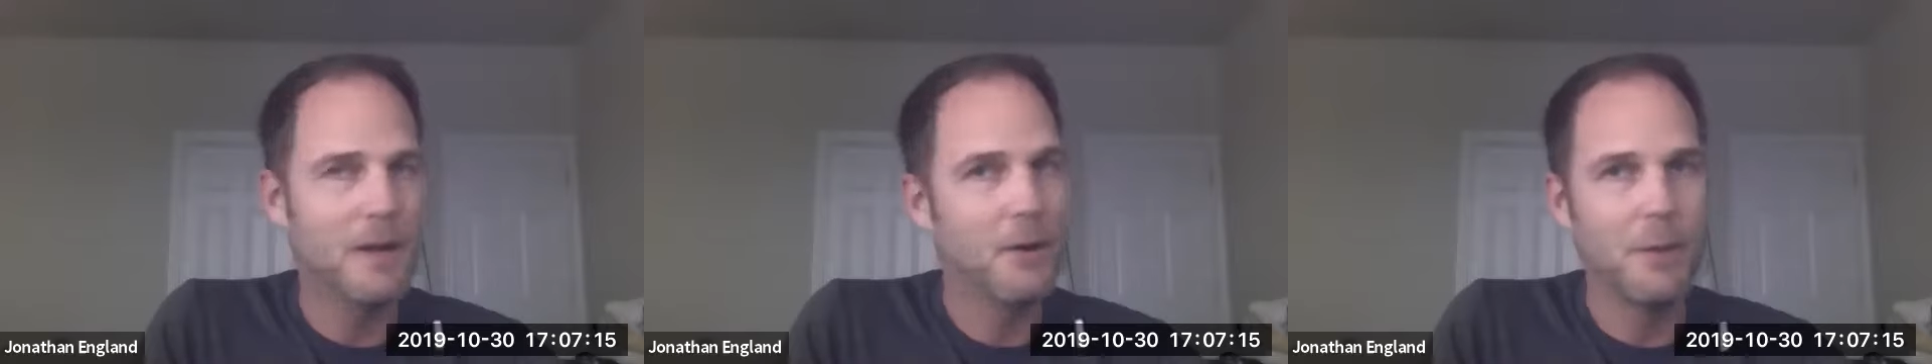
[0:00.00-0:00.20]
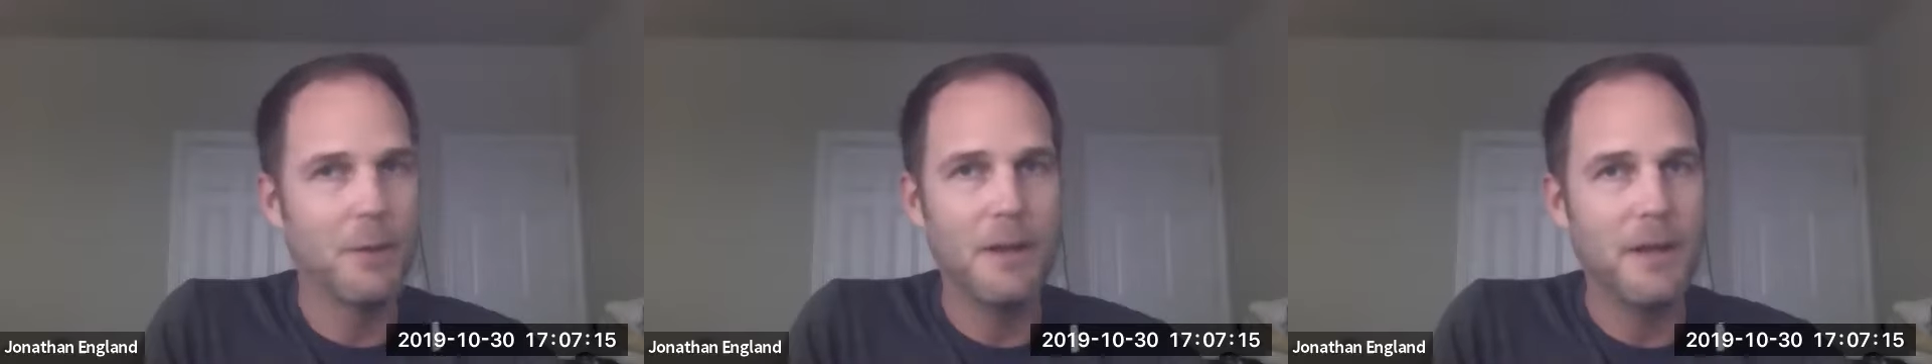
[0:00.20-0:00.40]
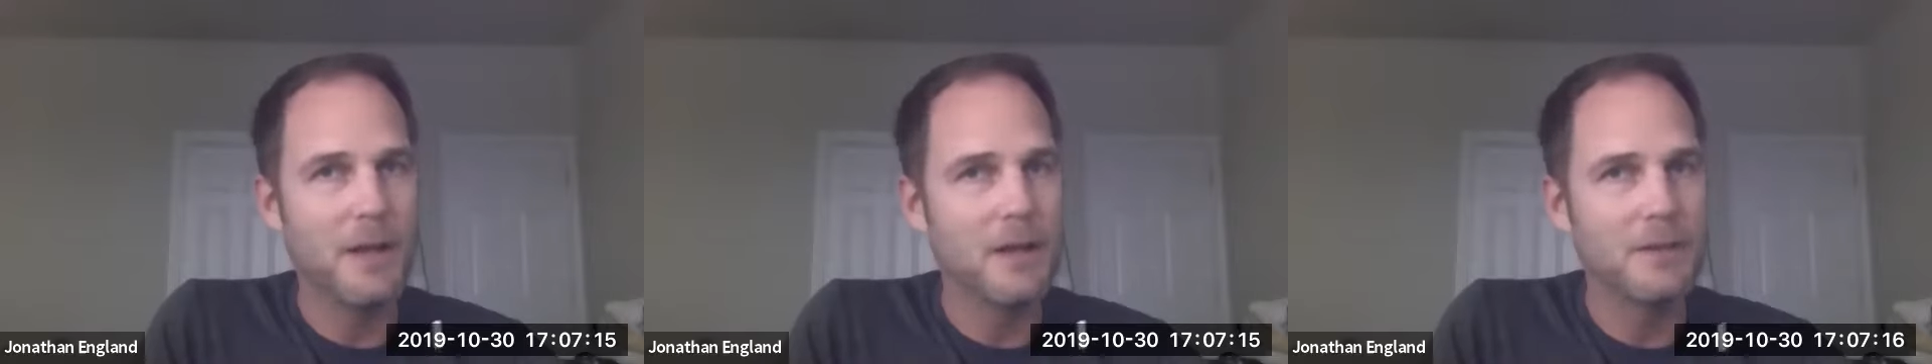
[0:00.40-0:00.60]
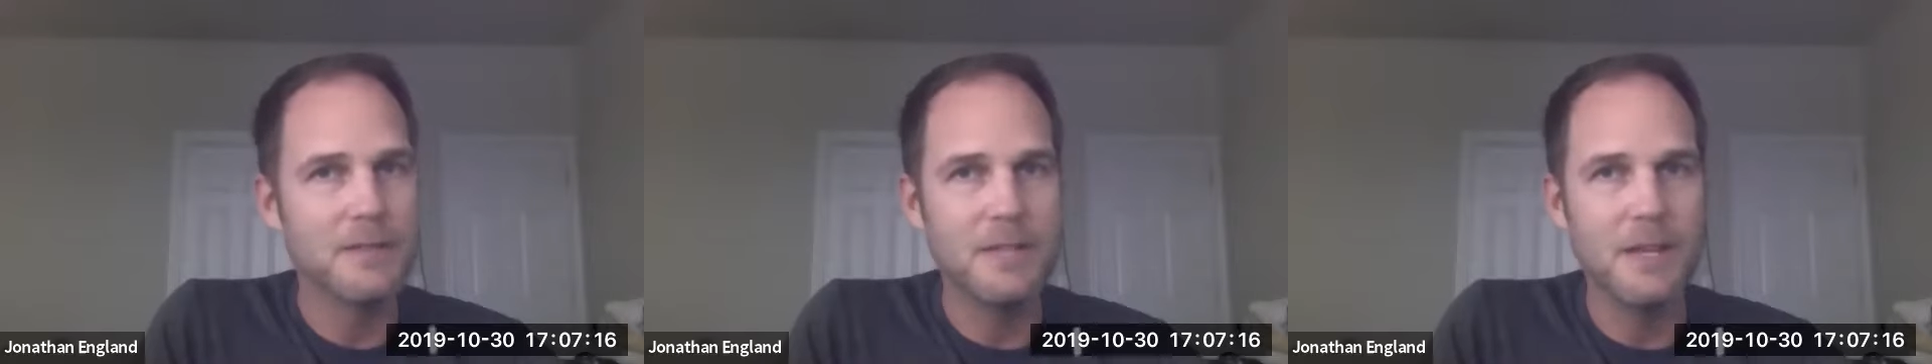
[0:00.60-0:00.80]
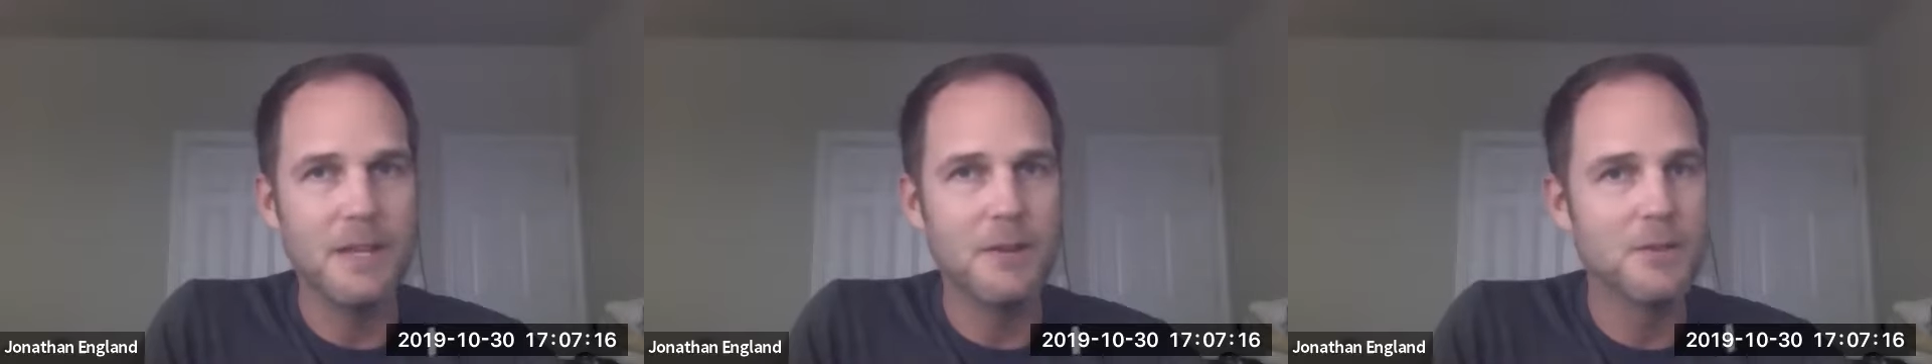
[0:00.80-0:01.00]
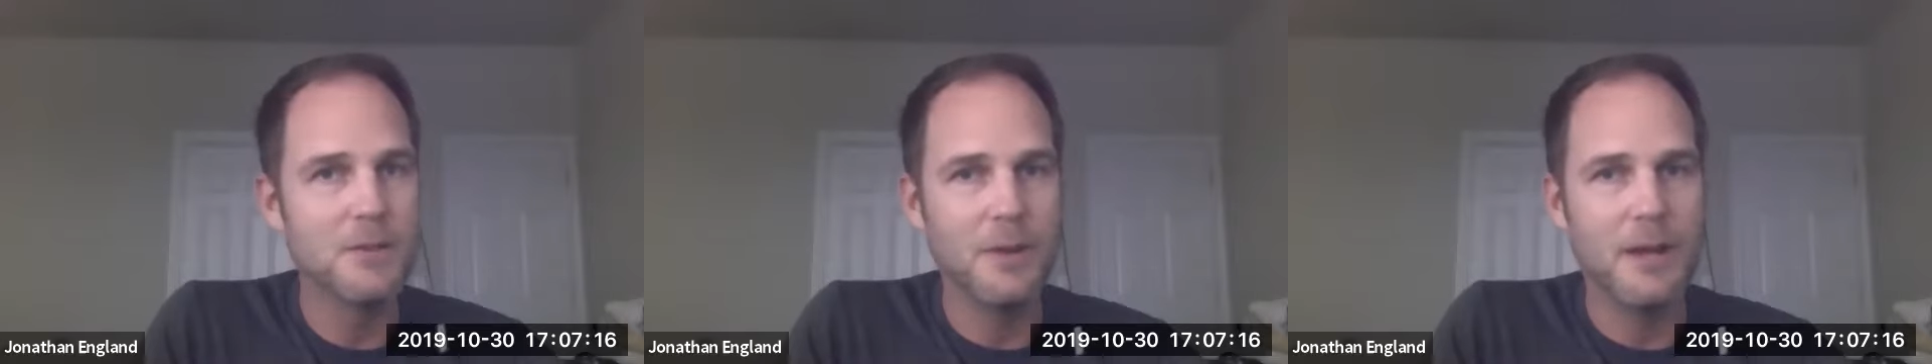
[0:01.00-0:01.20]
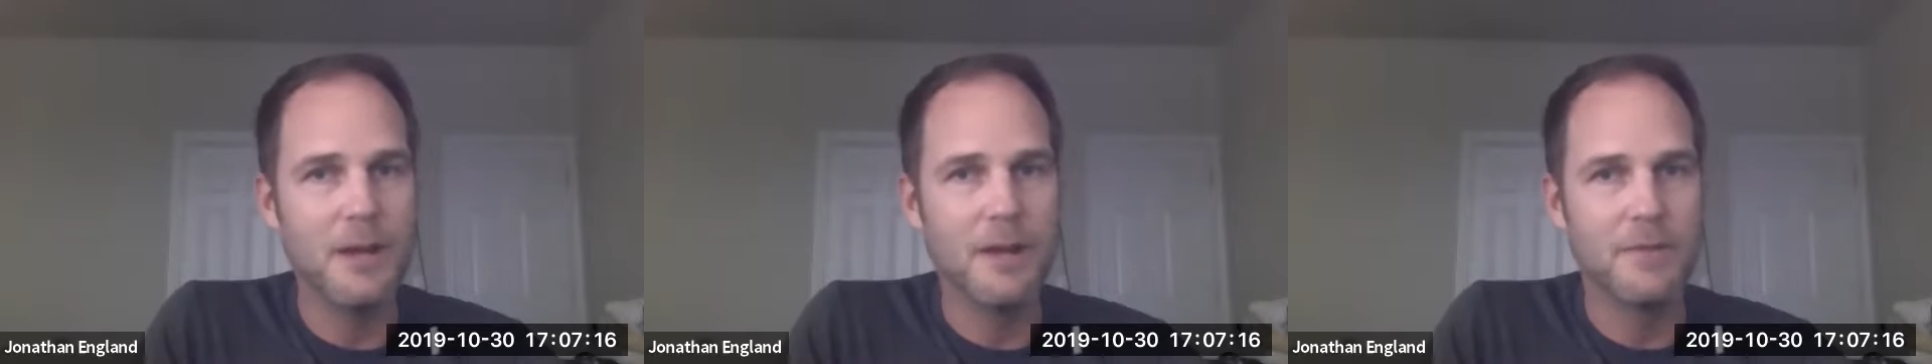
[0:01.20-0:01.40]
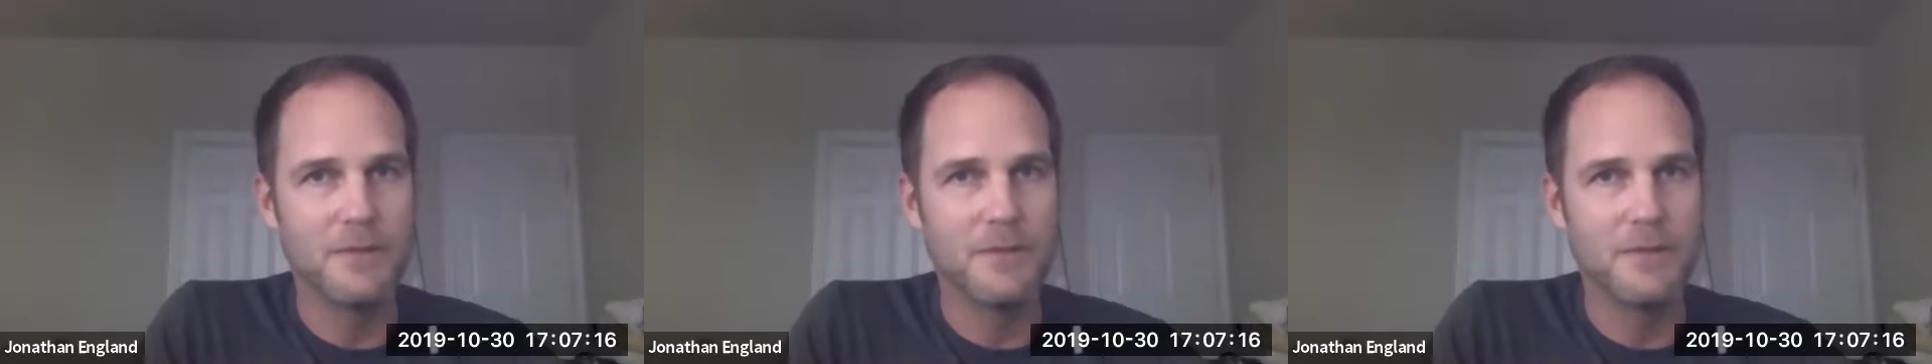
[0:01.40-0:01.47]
be like a seat or two left.